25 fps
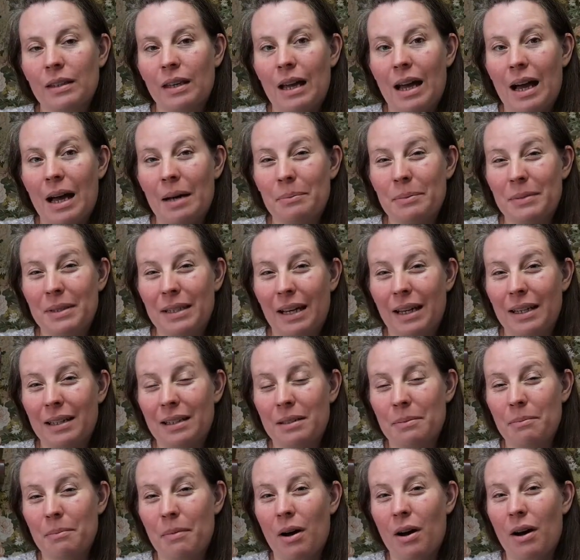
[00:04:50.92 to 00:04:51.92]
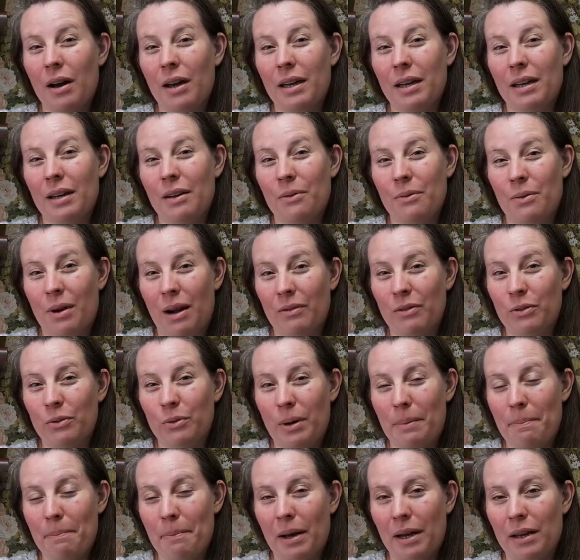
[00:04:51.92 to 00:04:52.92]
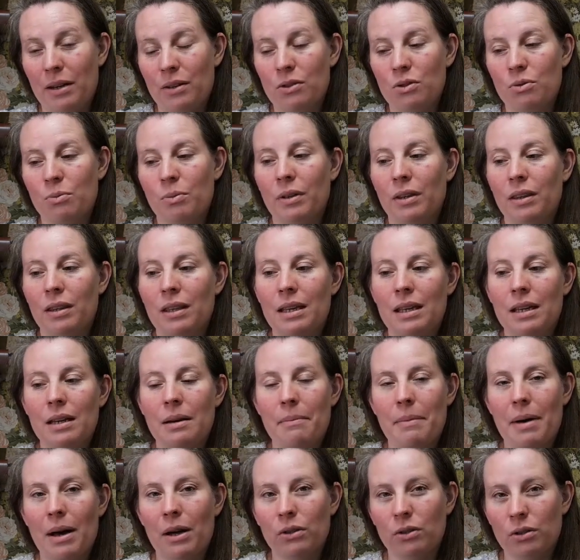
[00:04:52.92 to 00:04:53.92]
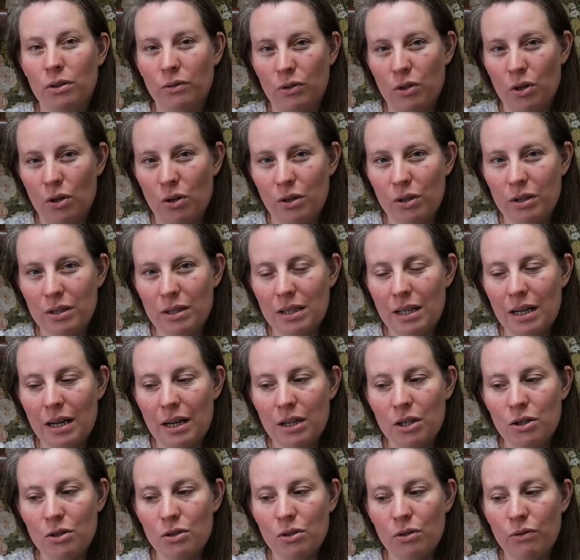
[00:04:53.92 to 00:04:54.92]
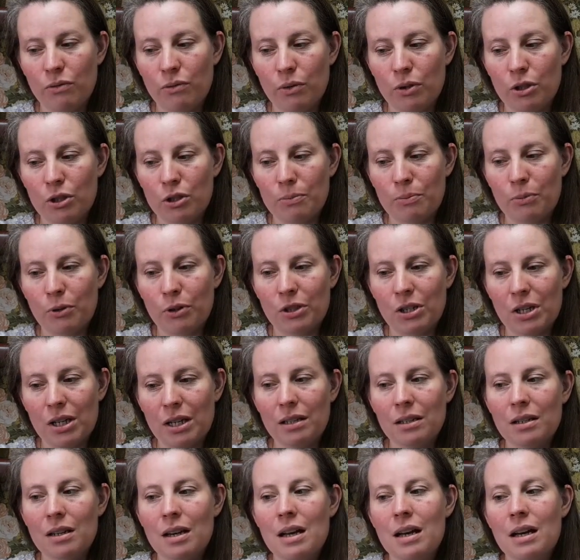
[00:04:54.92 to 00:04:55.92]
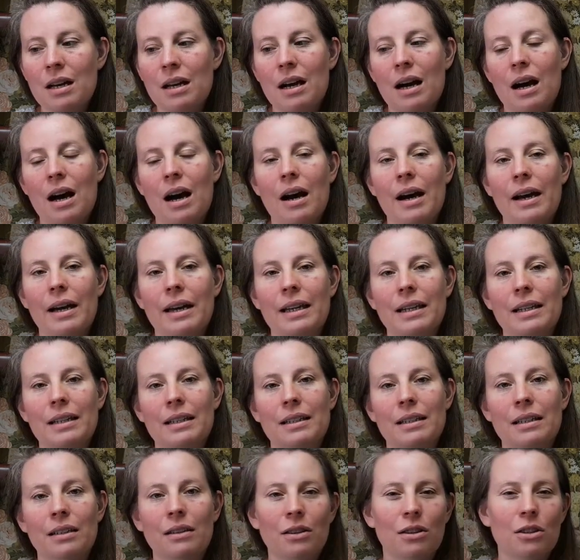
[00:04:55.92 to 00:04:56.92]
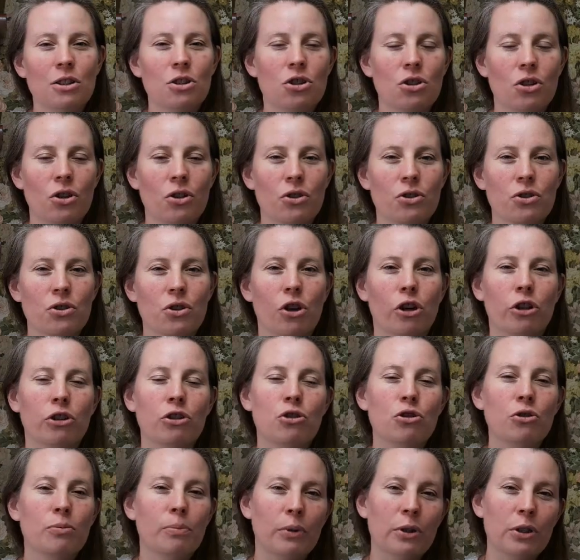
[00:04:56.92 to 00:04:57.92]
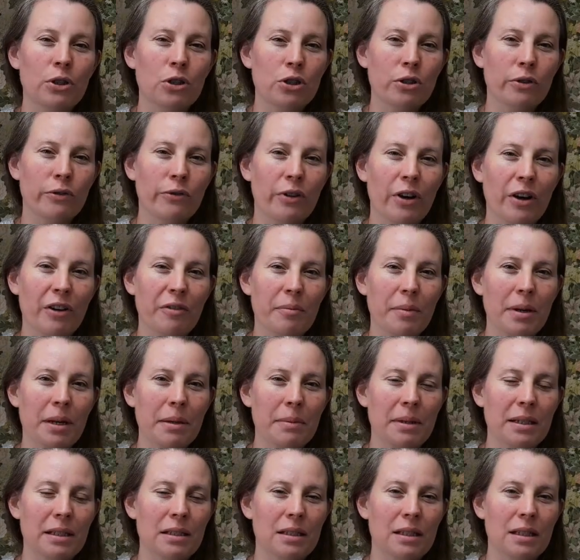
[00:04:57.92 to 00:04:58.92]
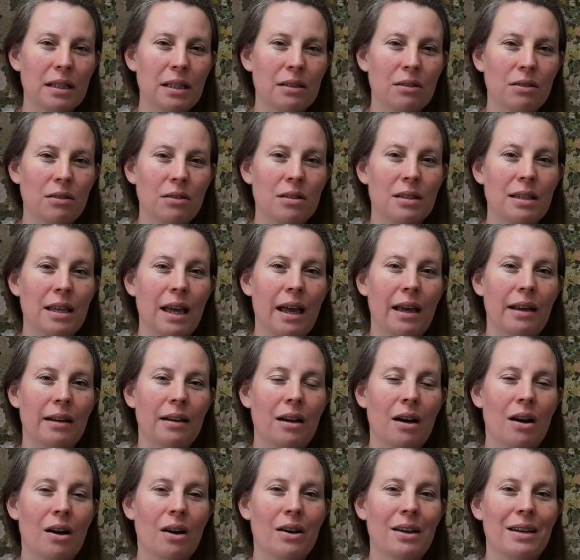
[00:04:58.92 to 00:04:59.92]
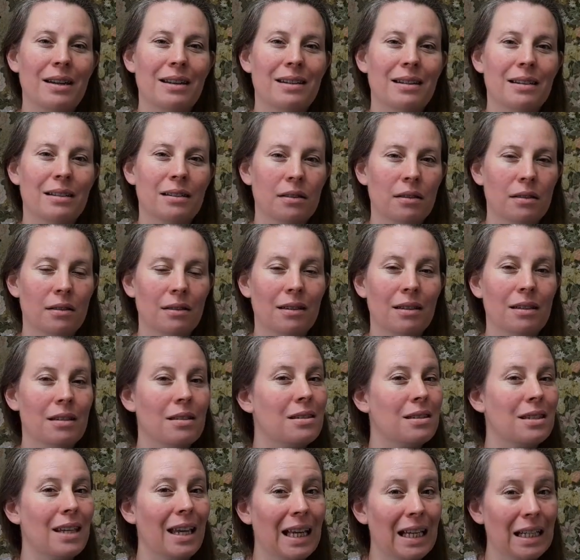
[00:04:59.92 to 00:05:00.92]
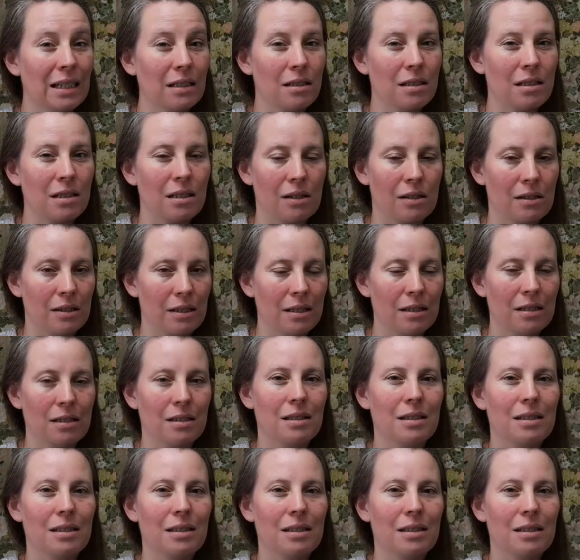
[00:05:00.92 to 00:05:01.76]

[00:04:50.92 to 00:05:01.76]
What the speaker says: update my Ravelry page with the amount of yarns that I used for this project. I knit the socks on 2.25mm needles, and I knitted the second size, the